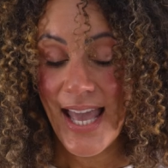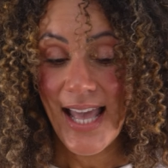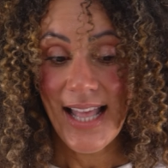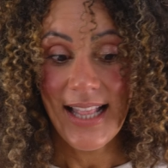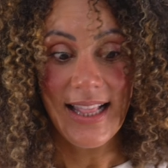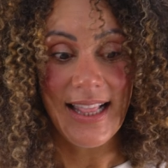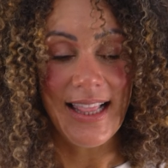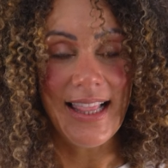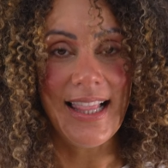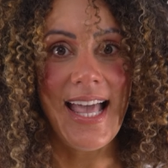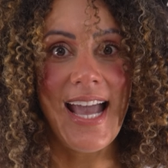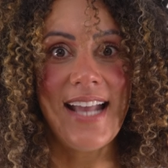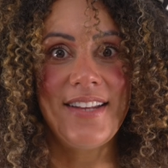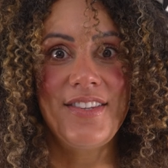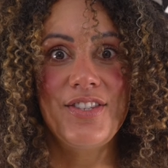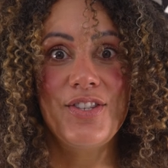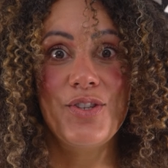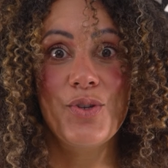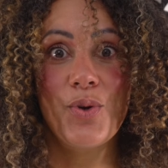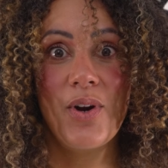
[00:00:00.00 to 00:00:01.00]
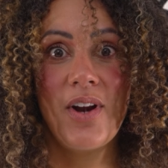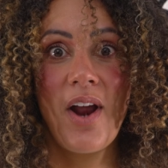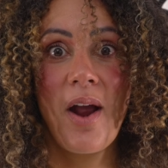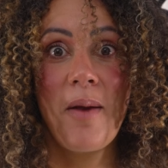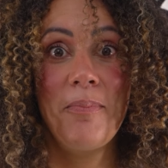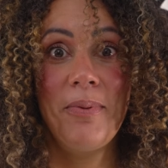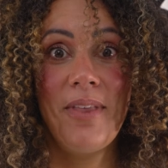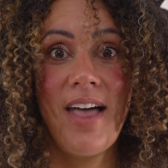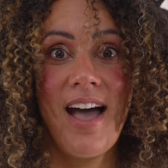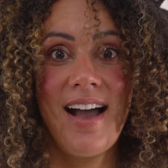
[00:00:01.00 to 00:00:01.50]
Let's sort our
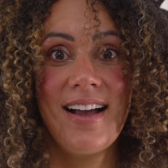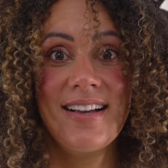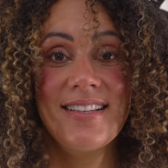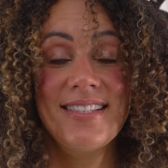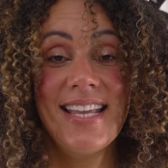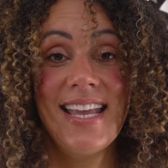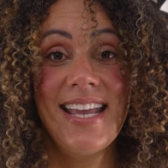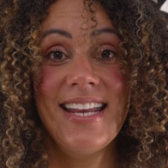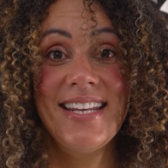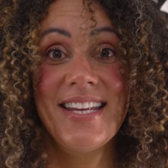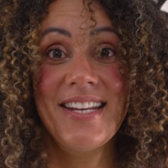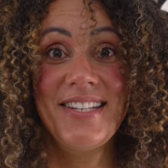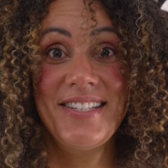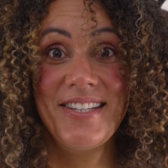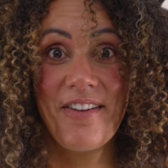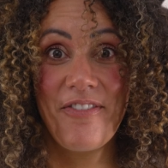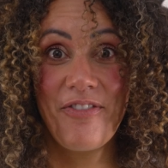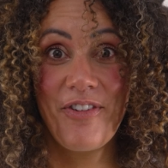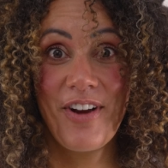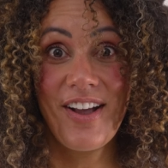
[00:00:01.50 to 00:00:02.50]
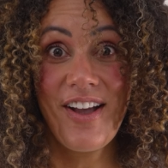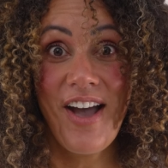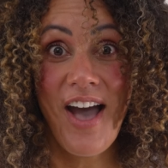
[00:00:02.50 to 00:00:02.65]
blocks into different